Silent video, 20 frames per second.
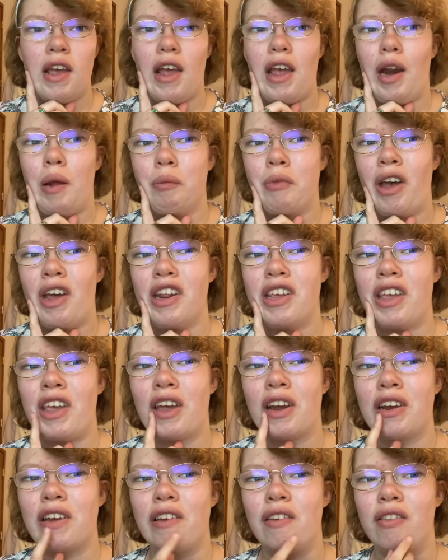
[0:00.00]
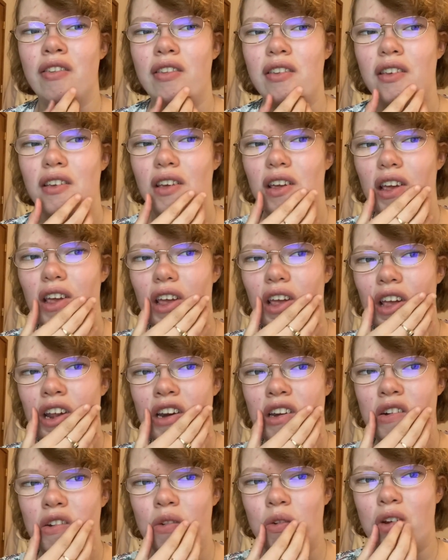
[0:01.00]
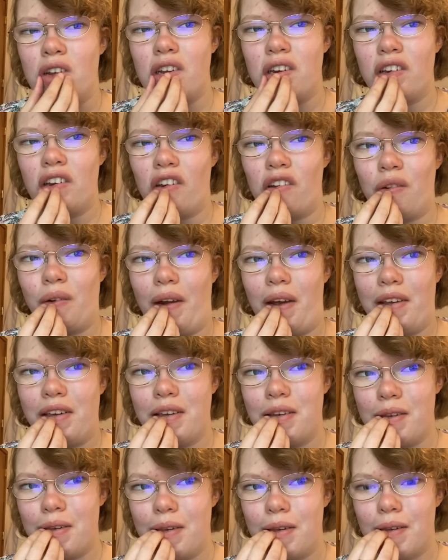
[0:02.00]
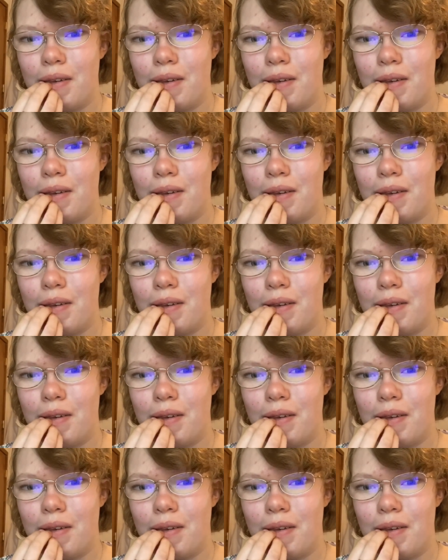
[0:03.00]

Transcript: And I'm kind of curious and intrigued to try it.